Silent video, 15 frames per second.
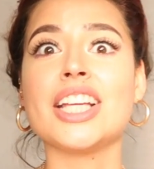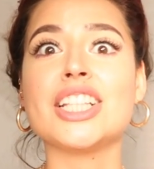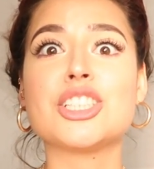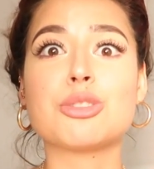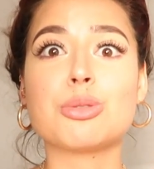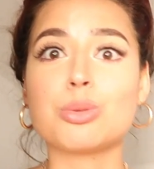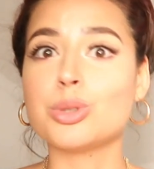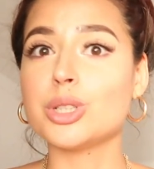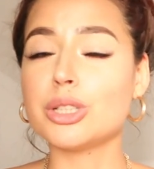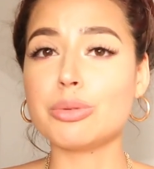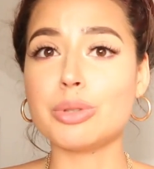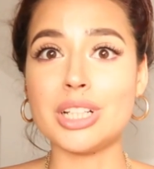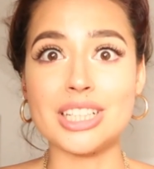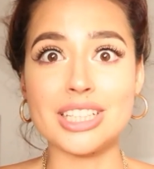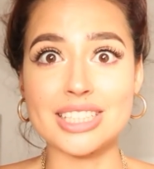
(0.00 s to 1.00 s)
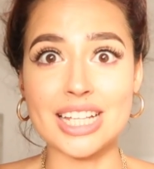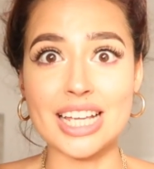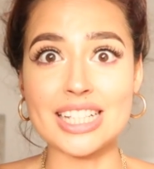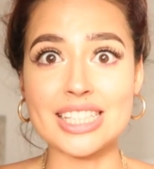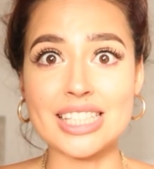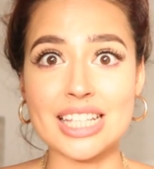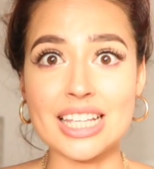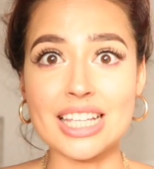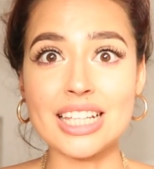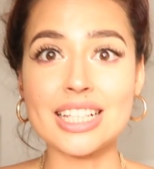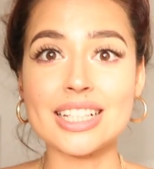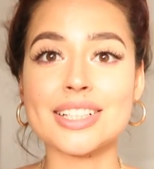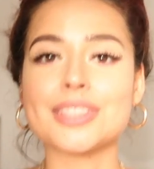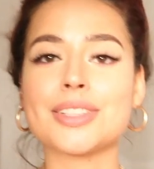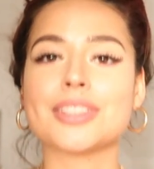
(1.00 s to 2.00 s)
It's really really tasty,
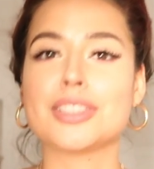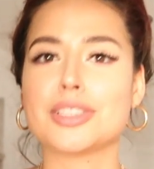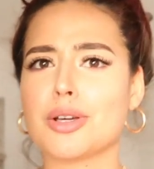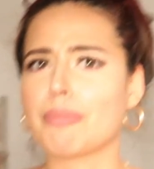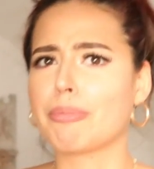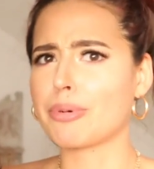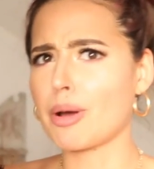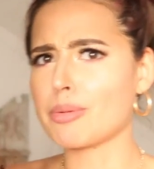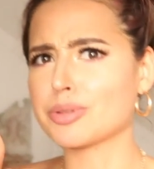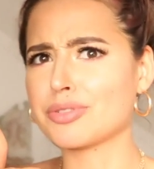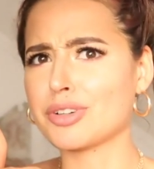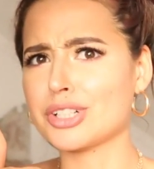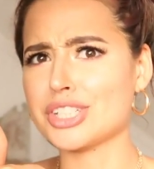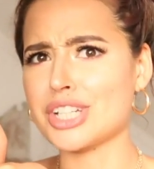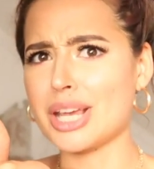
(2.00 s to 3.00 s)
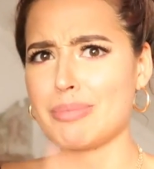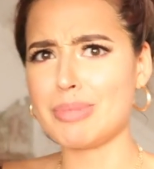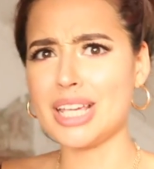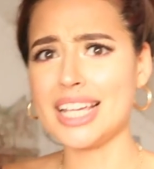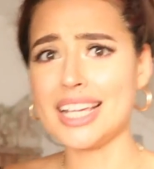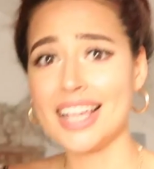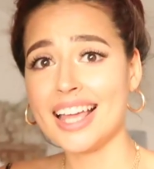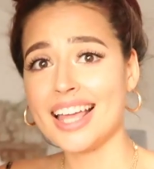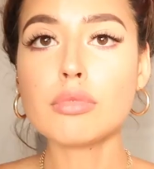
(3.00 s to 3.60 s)
so props for Jamie.